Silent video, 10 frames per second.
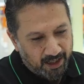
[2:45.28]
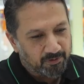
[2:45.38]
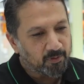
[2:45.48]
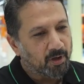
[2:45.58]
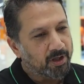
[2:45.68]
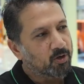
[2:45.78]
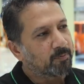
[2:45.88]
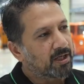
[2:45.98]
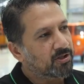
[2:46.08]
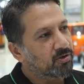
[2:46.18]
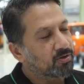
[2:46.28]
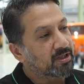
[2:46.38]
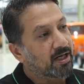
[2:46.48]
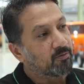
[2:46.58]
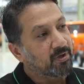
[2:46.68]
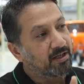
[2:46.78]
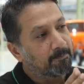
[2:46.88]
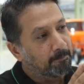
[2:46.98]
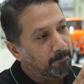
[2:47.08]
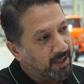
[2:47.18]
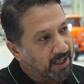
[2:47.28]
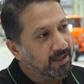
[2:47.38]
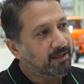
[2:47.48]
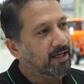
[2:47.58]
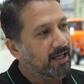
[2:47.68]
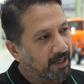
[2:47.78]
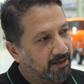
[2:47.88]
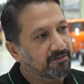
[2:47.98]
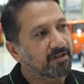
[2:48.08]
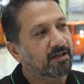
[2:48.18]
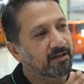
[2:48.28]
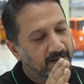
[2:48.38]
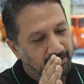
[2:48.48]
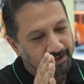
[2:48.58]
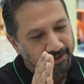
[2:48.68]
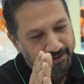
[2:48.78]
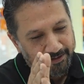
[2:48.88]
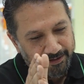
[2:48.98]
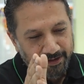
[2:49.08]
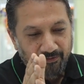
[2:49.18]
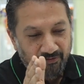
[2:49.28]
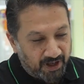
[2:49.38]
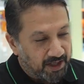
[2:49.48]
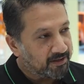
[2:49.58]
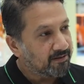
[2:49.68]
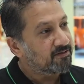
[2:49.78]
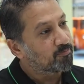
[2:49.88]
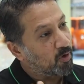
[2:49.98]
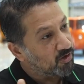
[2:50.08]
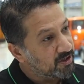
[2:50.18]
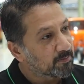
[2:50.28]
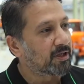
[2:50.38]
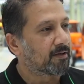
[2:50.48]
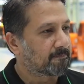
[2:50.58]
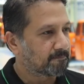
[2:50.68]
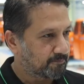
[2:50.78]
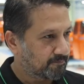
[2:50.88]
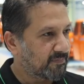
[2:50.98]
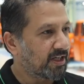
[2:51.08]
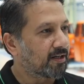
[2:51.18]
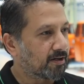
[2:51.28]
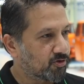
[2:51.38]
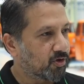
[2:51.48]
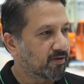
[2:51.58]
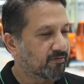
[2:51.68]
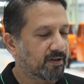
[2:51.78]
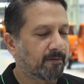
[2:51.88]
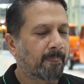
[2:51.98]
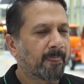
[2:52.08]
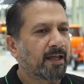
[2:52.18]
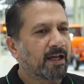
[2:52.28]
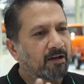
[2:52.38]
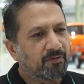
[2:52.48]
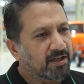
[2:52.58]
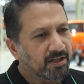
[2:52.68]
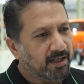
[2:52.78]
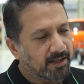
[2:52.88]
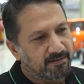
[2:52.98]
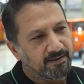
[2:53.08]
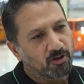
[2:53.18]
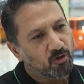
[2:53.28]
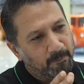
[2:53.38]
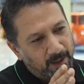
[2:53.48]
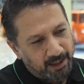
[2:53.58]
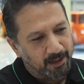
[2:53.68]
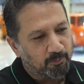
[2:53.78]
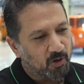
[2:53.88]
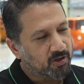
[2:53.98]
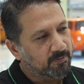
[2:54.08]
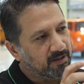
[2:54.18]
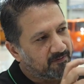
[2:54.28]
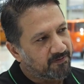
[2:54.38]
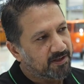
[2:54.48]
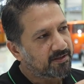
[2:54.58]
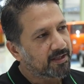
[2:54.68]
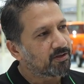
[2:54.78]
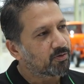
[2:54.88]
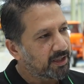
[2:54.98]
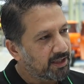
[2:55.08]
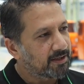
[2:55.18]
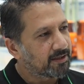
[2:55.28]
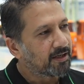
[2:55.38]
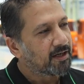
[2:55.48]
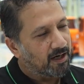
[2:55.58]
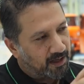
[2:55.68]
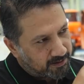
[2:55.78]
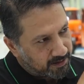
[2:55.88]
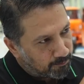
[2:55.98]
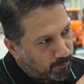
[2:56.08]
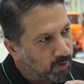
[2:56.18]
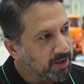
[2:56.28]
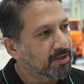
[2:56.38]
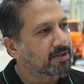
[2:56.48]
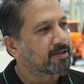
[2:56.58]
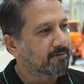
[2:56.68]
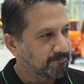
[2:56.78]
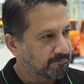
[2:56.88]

We wanted to make sure that we make electric vehicles possible in our geography. And we realized that to make it possible, the first thing you need are the components,